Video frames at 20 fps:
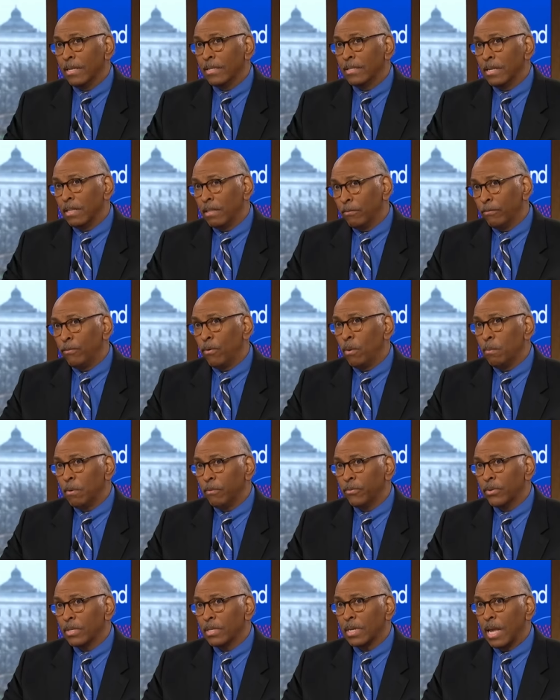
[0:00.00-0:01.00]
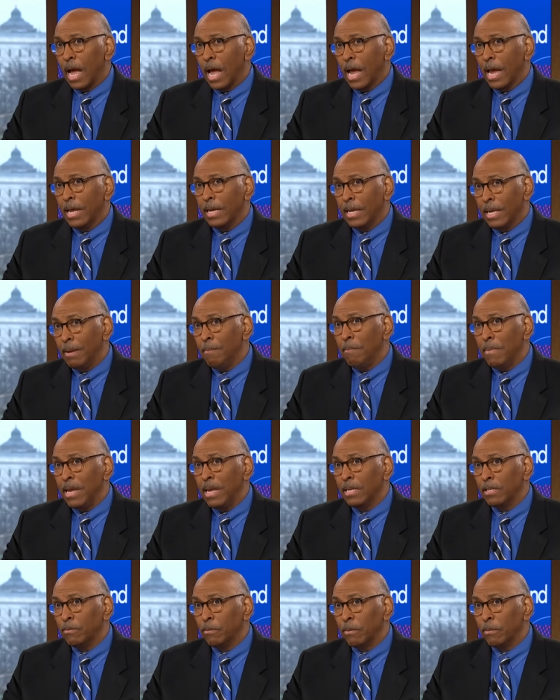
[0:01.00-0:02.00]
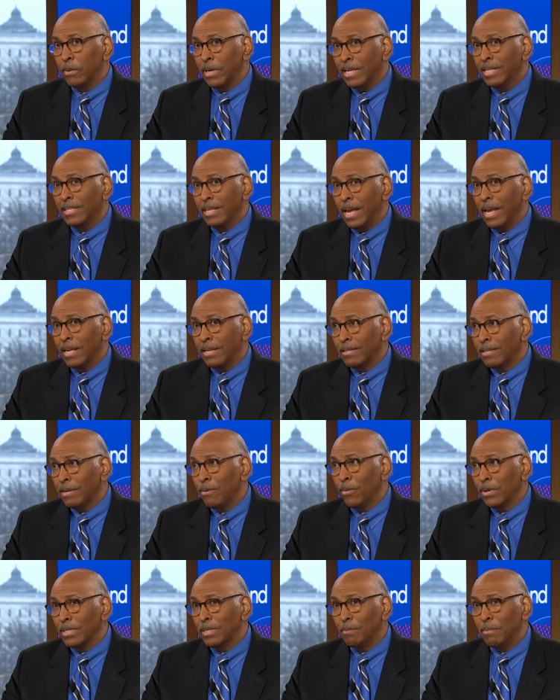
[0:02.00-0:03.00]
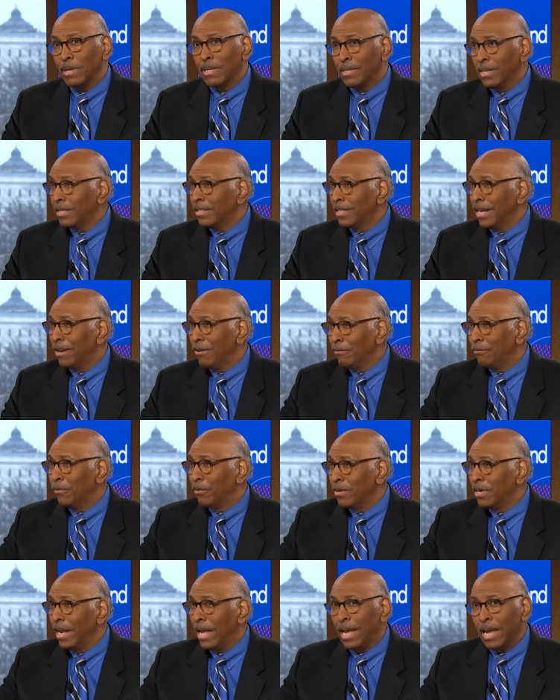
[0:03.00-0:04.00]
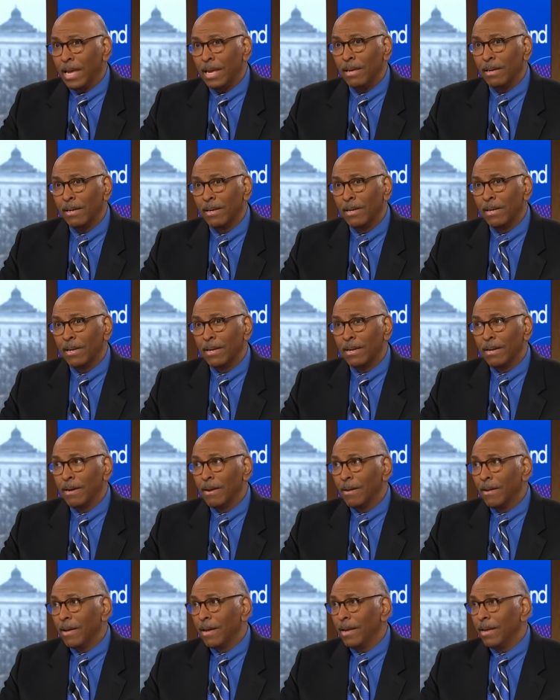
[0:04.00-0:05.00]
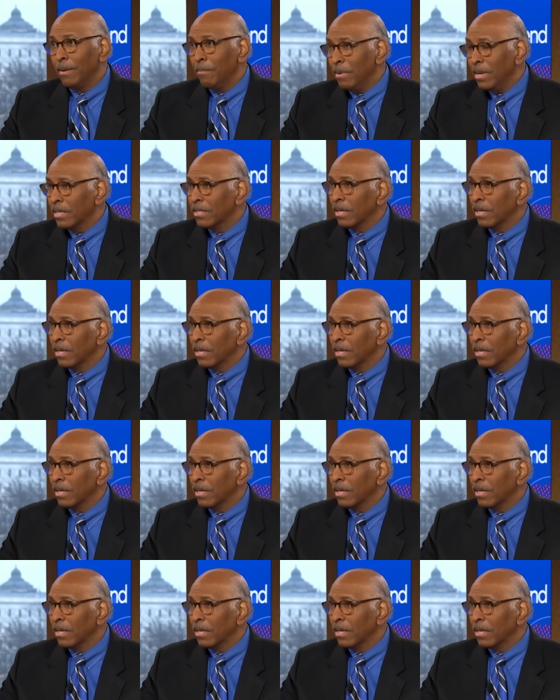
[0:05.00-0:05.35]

it's in the form of this guy. And he means when he says he wants to be a dictator for a day, he means it. He means and